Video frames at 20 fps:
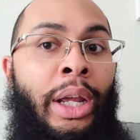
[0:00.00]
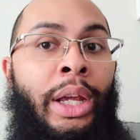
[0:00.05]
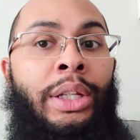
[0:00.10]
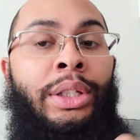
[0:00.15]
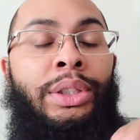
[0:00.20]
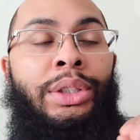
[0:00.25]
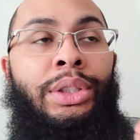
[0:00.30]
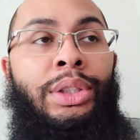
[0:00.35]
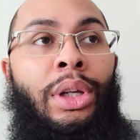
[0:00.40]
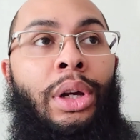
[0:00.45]

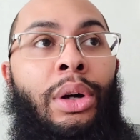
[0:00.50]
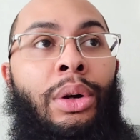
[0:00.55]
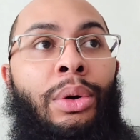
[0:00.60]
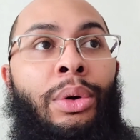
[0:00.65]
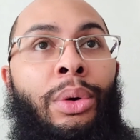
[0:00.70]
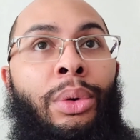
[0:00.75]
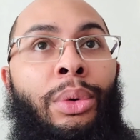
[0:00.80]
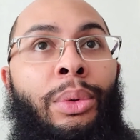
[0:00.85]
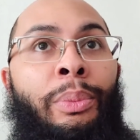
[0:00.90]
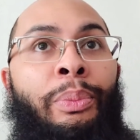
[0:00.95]

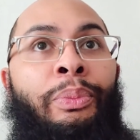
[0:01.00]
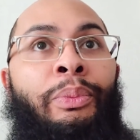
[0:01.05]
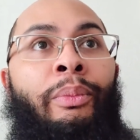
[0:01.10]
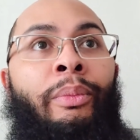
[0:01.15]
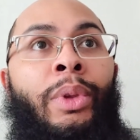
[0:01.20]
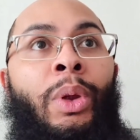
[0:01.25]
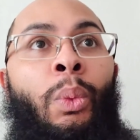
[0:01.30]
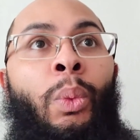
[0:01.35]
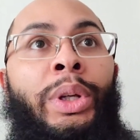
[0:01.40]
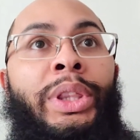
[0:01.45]
So
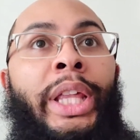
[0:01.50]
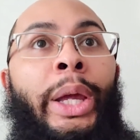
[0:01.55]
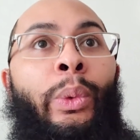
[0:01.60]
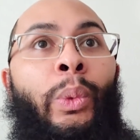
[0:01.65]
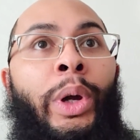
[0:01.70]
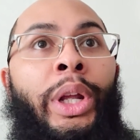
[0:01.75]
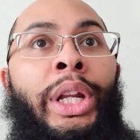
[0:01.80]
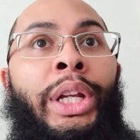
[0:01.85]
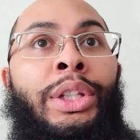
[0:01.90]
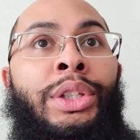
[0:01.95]
what they
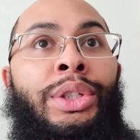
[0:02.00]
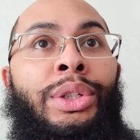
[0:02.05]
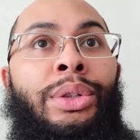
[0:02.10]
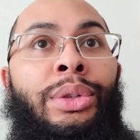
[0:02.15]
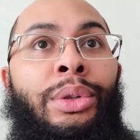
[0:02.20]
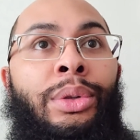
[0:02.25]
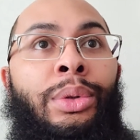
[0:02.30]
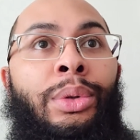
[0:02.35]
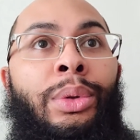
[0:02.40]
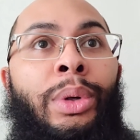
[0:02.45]
run
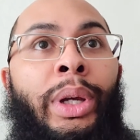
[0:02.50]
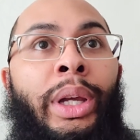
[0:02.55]
into